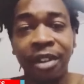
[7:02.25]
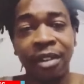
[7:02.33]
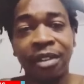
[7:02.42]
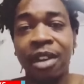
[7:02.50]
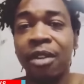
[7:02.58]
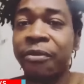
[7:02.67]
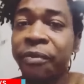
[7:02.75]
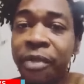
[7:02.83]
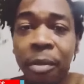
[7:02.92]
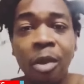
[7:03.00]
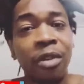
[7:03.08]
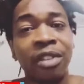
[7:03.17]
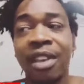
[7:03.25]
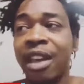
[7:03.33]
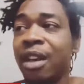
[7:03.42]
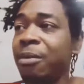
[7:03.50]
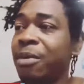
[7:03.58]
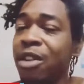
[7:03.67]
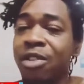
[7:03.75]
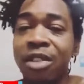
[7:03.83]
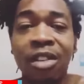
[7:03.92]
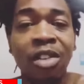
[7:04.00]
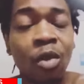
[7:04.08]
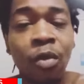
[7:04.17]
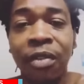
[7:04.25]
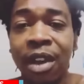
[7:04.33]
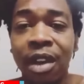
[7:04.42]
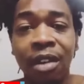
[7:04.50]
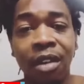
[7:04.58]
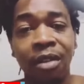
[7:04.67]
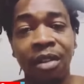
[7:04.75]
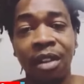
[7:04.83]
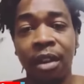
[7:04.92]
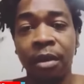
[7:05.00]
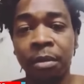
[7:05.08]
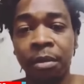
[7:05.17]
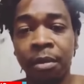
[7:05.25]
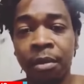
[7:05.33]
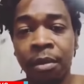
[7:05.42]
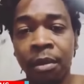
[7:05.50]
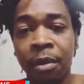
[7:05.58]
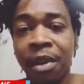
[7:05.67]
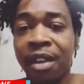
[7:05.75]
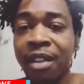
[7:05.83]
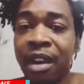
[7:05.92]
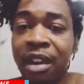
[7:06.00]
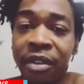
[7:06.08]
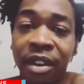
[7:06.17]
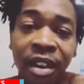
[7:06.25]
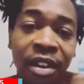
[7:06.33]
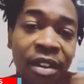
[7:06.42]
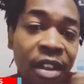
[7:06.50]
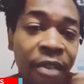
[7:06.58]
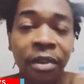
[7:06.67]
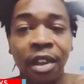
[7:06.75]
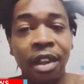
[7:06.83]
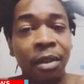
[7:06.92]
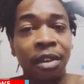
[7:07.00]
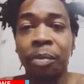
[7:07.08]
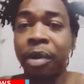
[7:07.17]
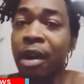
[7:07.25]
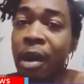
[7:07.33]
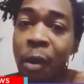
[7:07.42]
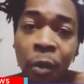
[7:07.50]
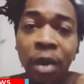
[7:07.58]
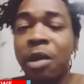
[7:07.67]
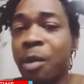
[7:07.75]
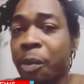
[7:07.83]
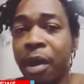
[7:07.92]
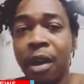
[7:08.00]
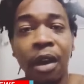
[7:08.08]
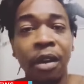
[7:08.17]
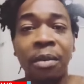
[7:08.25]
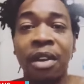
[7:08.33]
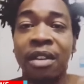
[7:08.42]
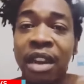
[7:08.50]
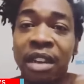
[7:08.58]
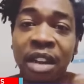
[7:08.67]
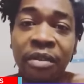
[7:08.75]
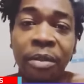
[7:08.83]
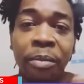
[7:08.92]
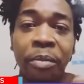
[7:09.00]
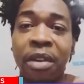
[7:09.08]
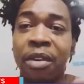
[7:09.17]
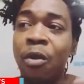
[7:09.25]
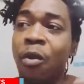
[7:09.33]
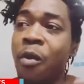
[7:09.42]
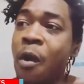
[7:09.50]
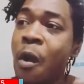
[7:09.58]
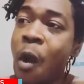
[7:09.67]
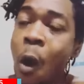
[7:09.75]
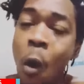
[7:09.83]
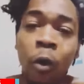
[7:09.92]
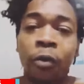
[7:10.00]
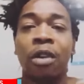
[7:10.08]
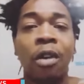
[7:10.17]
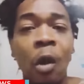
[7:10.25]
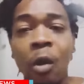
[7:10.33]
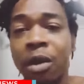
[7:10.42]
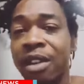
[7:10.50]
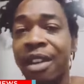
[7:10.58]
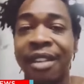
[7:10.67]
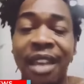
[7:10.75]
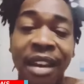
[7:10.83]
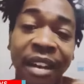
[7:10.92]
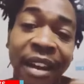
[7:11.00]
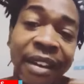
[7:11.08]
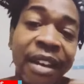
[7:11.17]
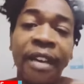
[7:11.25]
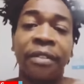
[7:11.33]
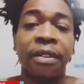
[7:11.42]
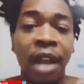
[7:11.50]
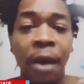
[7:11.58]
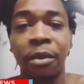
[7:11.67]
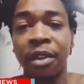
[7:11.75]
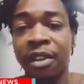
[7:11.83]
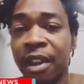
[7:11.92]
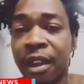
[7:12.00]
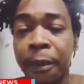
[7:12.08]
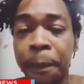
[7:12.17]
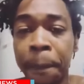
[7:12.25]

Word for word: City, I'm from Overtown. Them niggas just shoot videos though. Them niggas ain't never did shit for Gibson Park, William Paul. Them niggas ain't never built no homes for the homeless. niggas ain't did nothing I would have did.